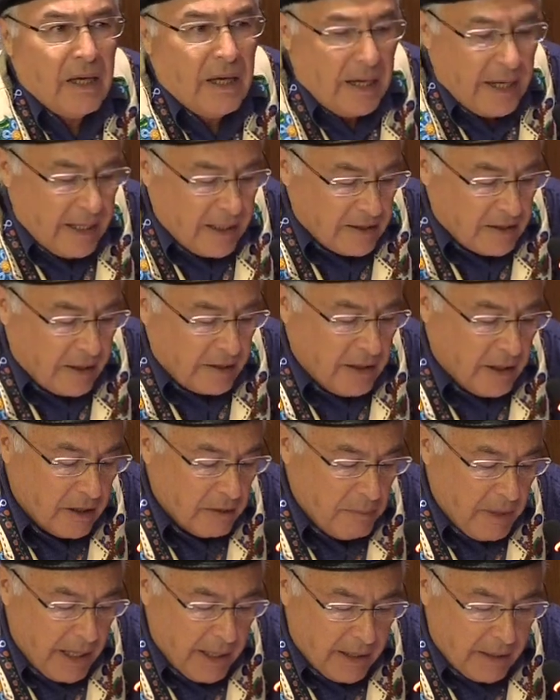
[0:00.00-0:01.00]
As a
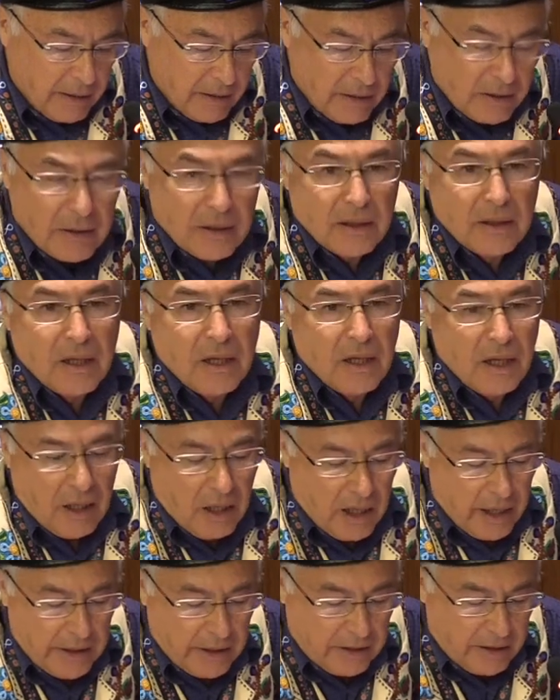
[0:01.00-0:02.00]
young man,
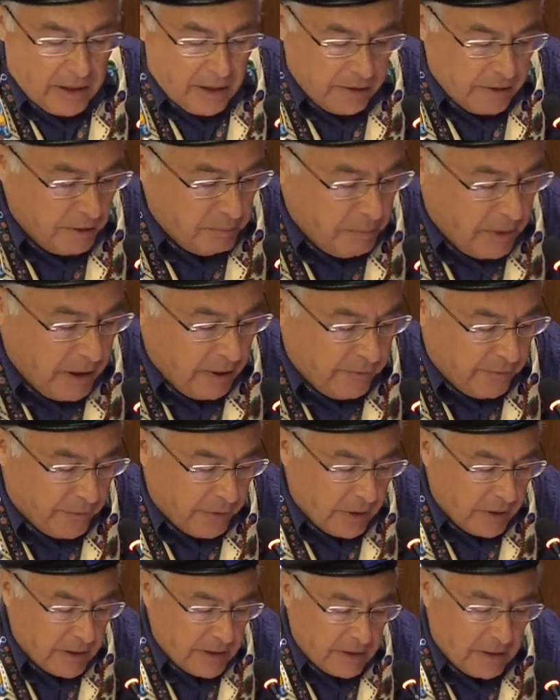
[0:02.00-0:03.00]
I attended my
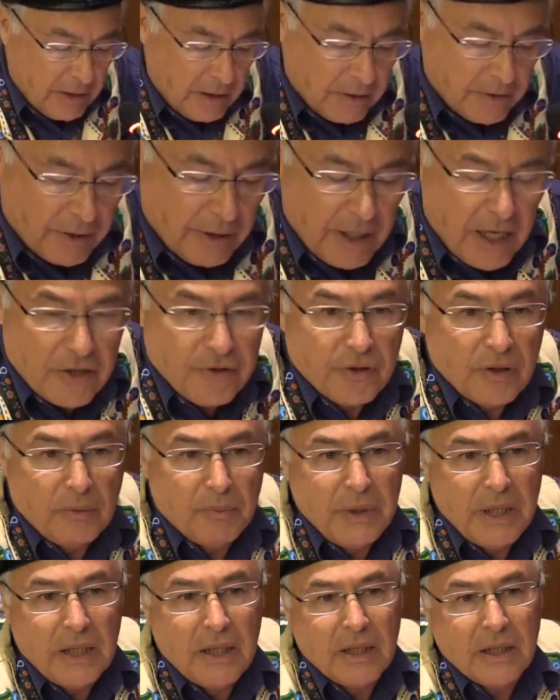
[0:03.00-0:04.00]
first international
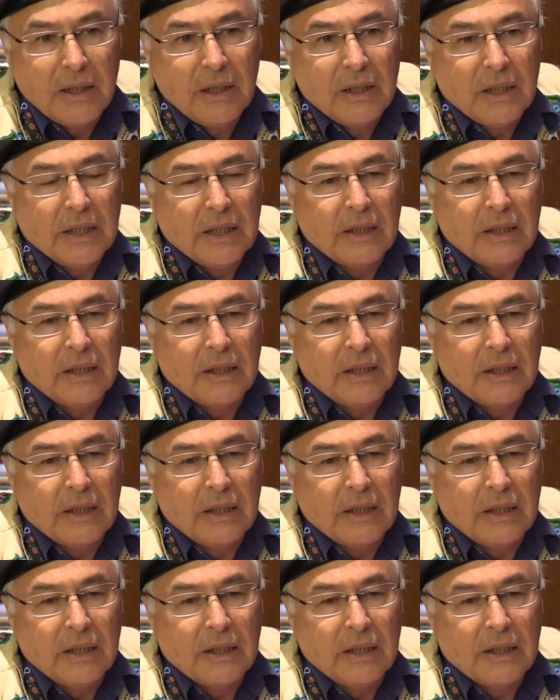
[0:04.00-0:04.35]
meeting